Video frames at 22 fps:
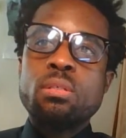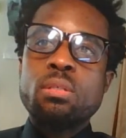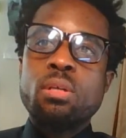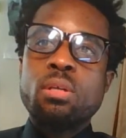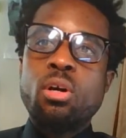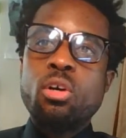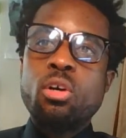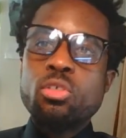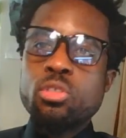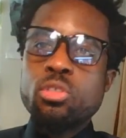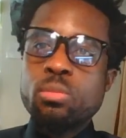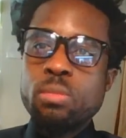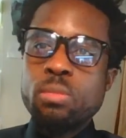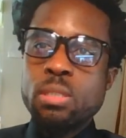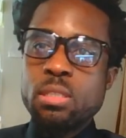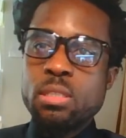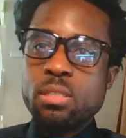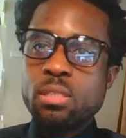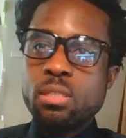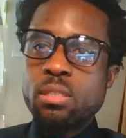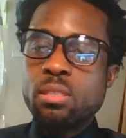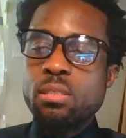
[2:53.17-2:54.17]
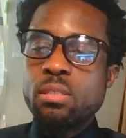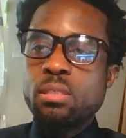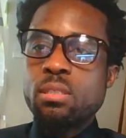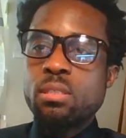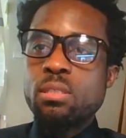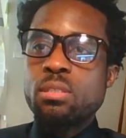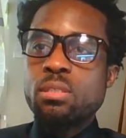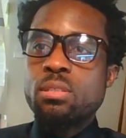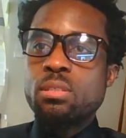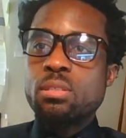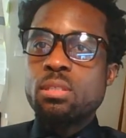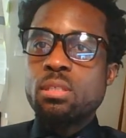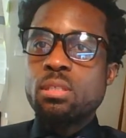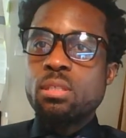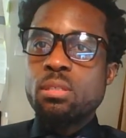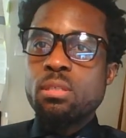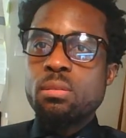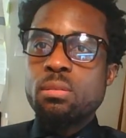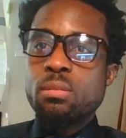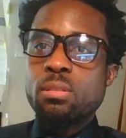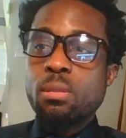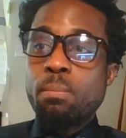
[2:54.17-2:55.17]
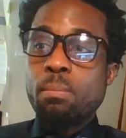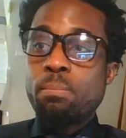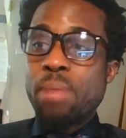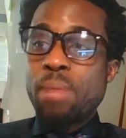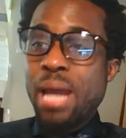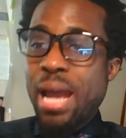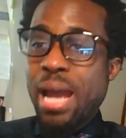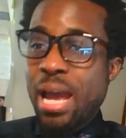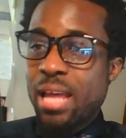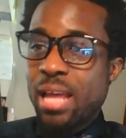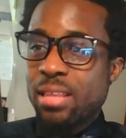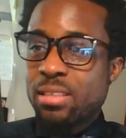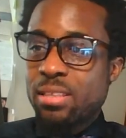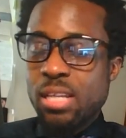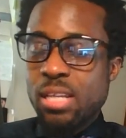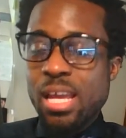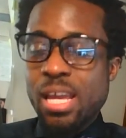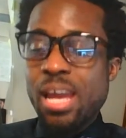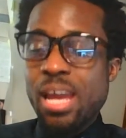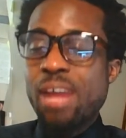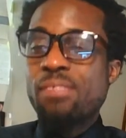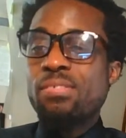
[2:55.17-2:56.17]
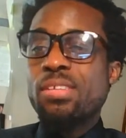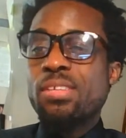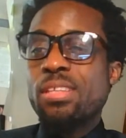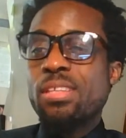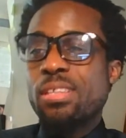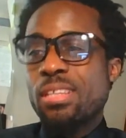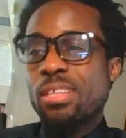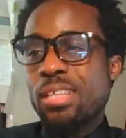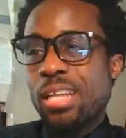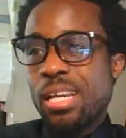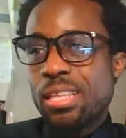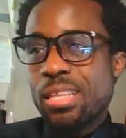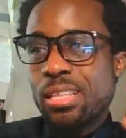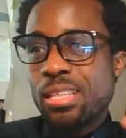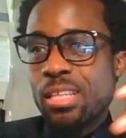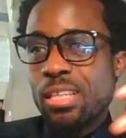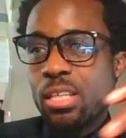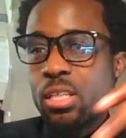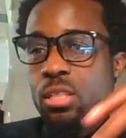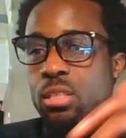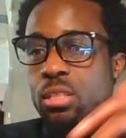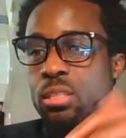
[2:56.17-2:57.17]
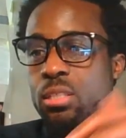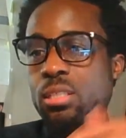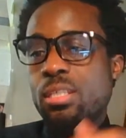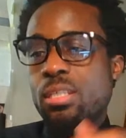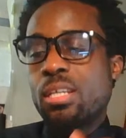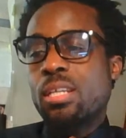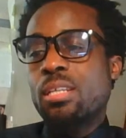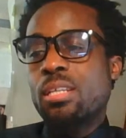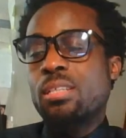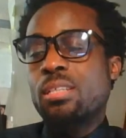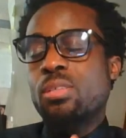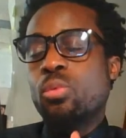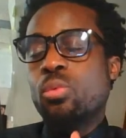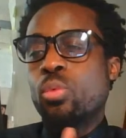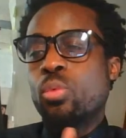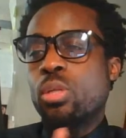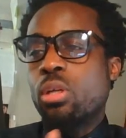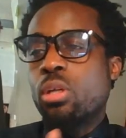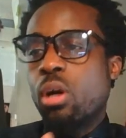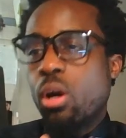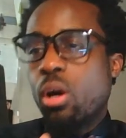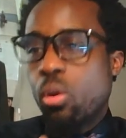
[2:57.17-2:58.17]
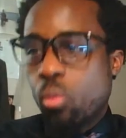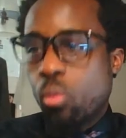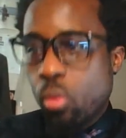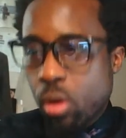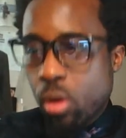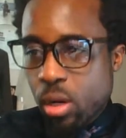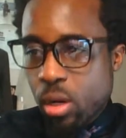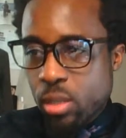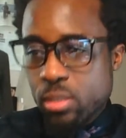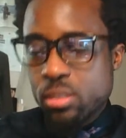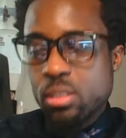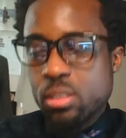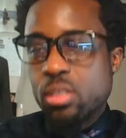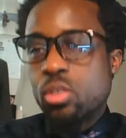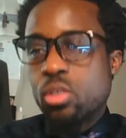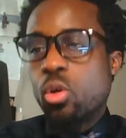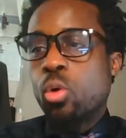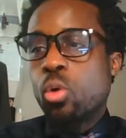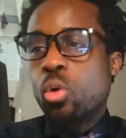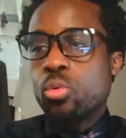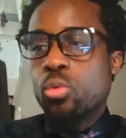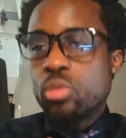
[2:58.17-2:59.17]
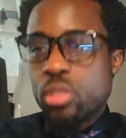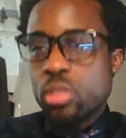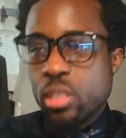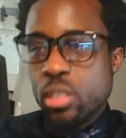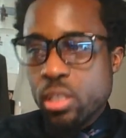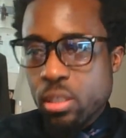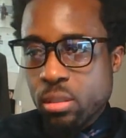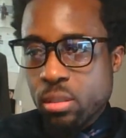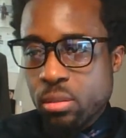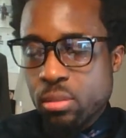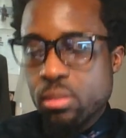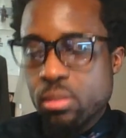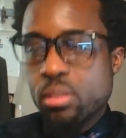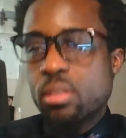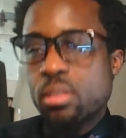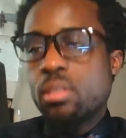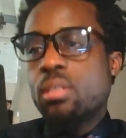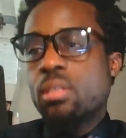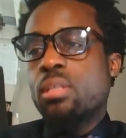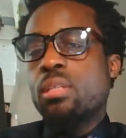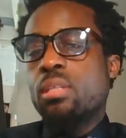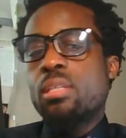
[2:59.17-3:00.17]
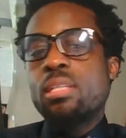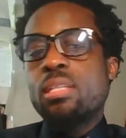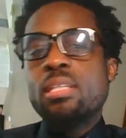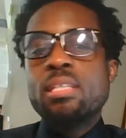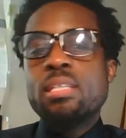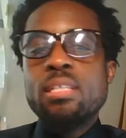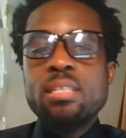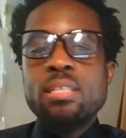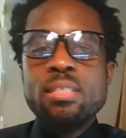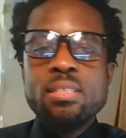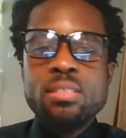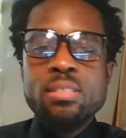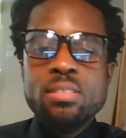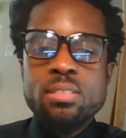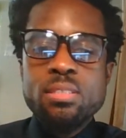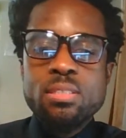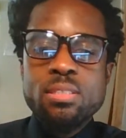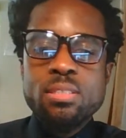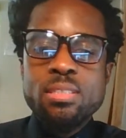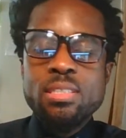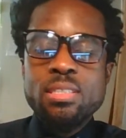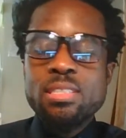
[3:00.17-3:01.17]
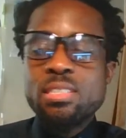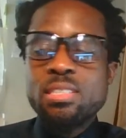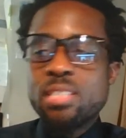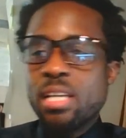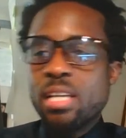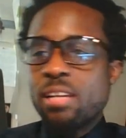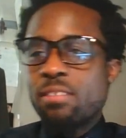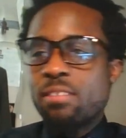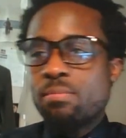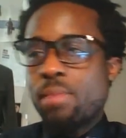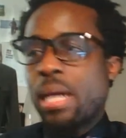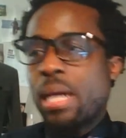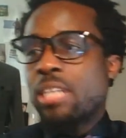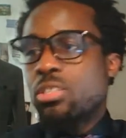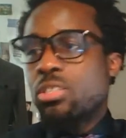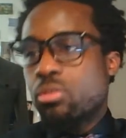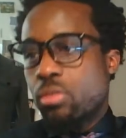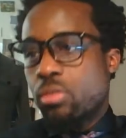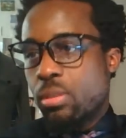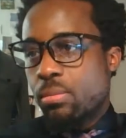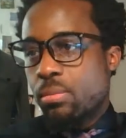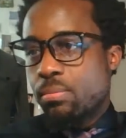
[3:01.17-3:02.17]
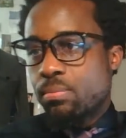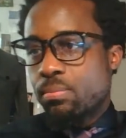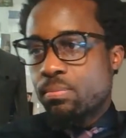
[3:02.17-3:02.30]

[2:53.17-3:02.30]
ultimately, the path to everything I think we all want and hold dear is inside of mastery.